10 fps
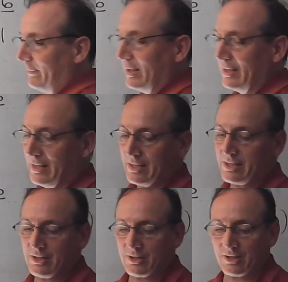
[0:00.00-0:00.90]
that this
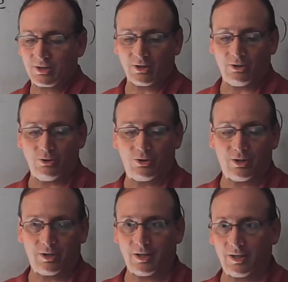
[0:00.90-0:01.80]
is a
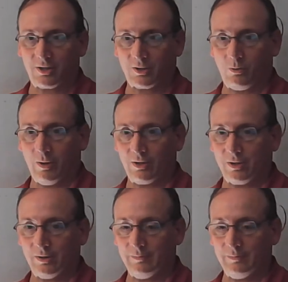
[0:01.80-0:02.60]
solution to this equation.